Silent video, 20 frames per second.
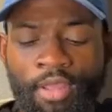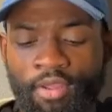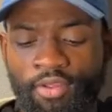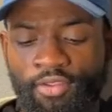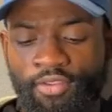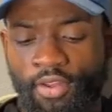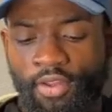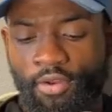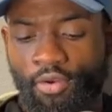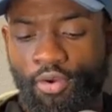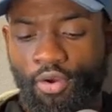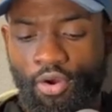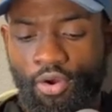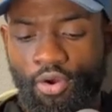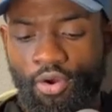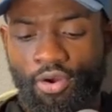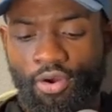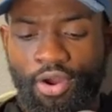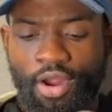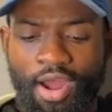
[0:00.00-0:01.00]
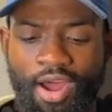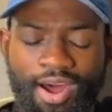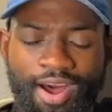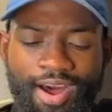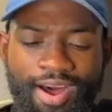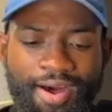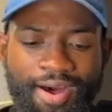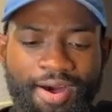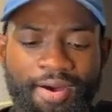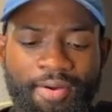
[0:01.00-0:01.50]
Senator
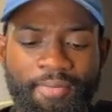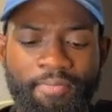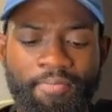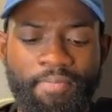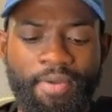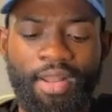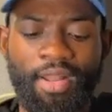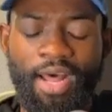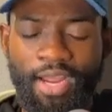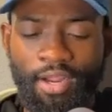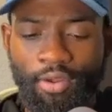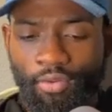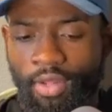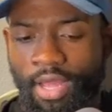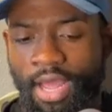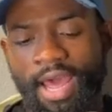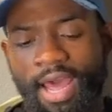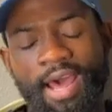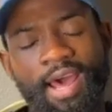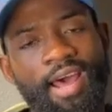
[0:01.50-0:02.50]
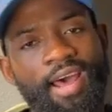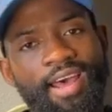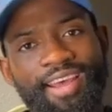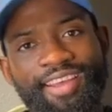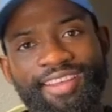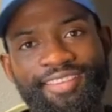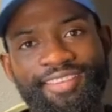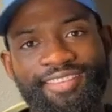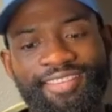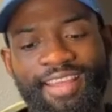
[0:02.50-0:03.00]
Bill Eigel
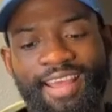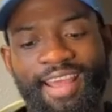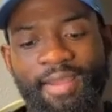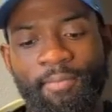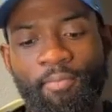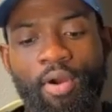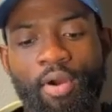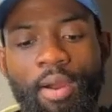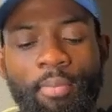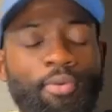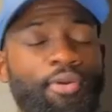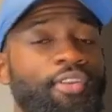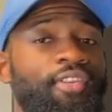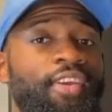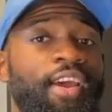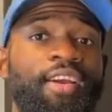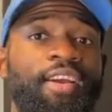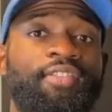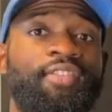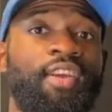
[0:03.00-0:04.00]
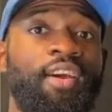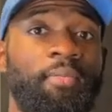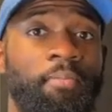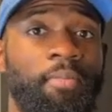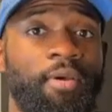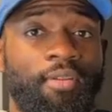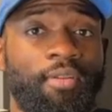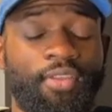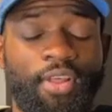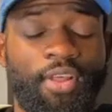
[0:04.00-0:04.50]
has a property tax cut
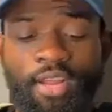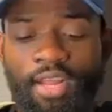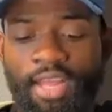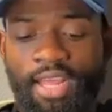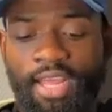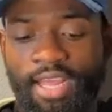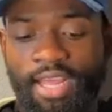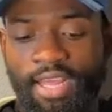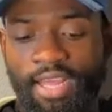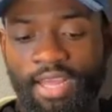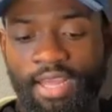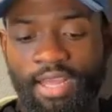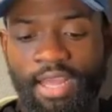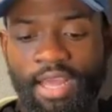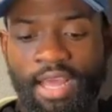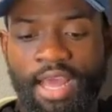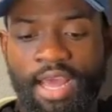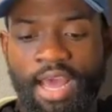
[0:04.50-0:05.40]
bill that he